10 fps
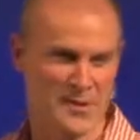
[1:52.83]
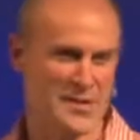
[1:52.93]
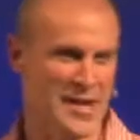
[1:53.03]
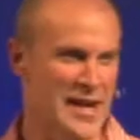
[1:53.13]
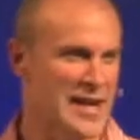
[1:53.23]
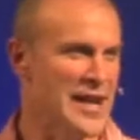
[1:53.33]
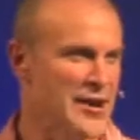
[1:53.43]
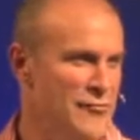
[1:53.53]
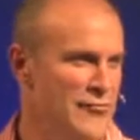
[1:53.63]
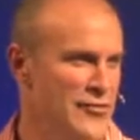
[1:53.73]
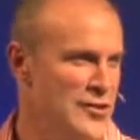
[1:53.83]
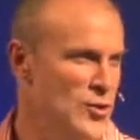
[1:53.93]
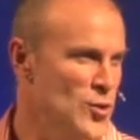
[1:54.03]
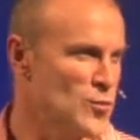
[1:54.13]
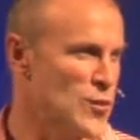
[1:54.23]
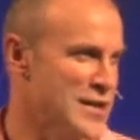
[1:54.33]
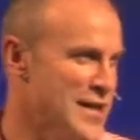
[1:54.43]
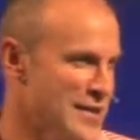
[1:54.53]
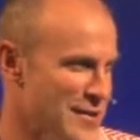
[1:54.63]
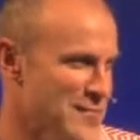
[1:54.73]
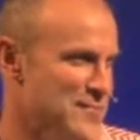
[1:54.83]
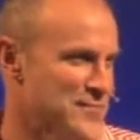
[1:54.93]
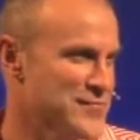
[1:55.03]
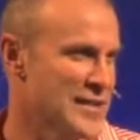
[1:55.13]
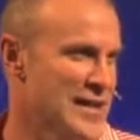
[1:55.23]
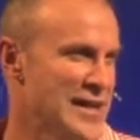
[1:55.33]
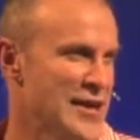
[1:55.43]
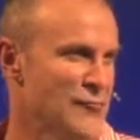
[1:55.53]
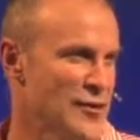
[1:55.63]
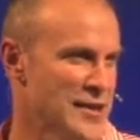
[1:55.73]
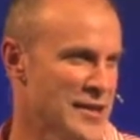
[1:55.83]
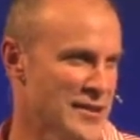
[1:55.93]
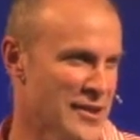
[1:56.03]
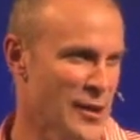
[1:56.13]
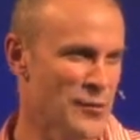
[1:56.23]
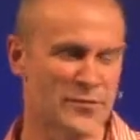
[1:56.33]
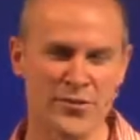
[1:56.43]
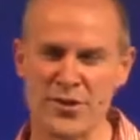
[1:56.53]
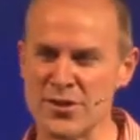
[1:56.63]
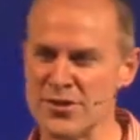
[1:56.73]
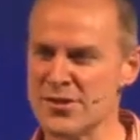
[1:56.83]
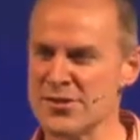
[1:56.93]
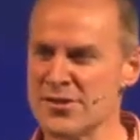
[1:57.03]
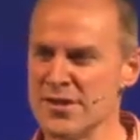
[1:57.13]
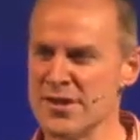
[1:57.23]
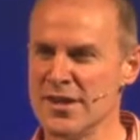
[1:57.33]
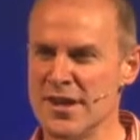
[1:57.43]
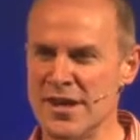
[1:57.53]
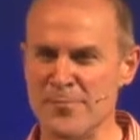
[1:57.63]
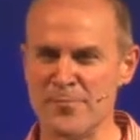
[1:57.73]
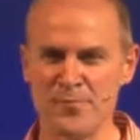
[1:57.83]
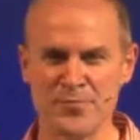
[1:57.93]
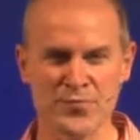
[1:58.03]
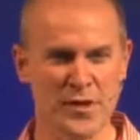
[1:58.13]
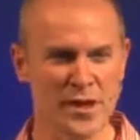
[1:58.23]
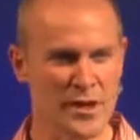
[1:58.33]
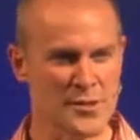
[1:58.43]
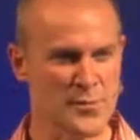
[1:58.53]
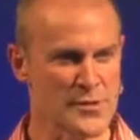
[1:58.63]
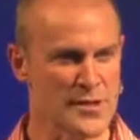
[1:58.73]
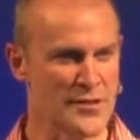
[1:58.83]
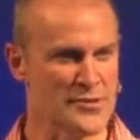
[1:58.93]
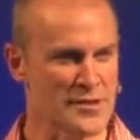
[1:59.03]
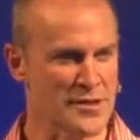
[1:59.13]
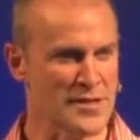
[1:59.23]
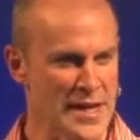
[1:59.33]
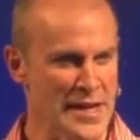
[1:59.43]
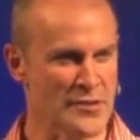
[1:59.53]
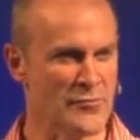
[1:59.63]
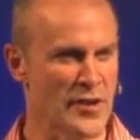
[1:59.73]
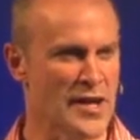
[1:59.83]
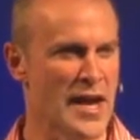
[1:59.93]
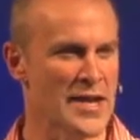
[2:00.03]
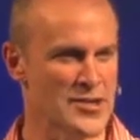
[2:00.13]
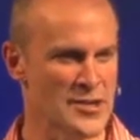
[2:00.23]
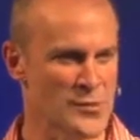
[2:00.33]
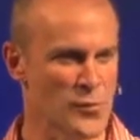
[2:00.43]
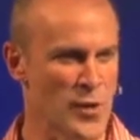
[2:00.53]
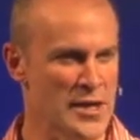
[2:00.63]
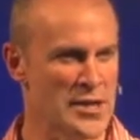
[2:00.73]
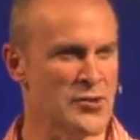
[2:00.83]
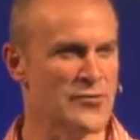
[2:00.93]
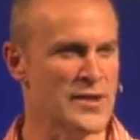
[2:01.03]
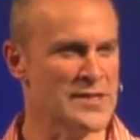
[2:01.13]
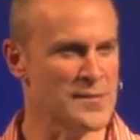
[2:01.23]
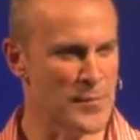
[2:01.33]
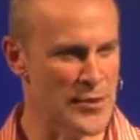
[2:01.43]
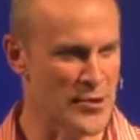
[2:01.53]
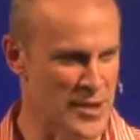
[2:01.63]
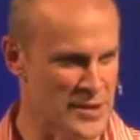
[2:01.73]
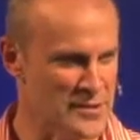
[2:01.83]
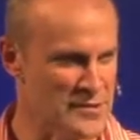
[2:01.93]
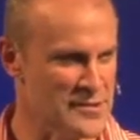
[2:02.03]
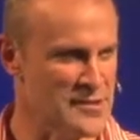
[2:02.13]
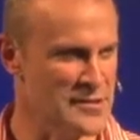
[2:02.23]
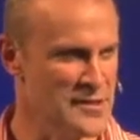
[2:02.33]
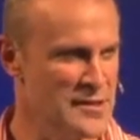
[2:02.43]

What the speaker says: today, love one another. Love one another. I wonder if you can just, I just want to encourage you to think of occasions where you have experienced